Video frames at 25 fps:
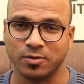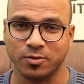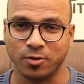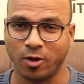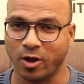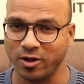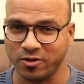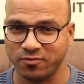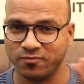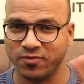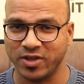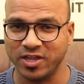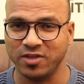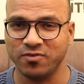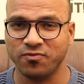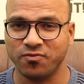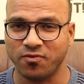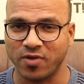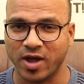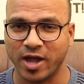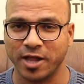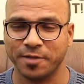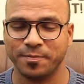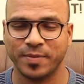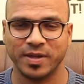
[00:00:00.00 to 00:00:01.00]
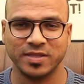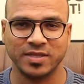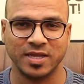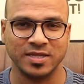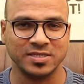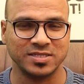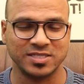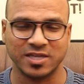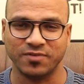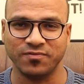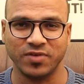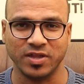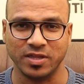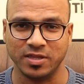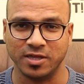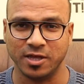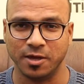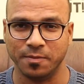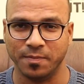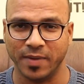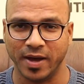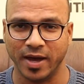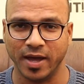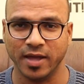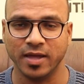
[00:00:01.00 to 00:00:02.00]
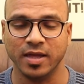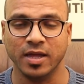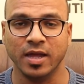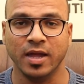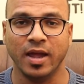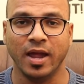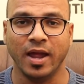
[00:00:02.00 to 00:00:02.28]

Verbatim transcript: not very far but then somewhere nearby.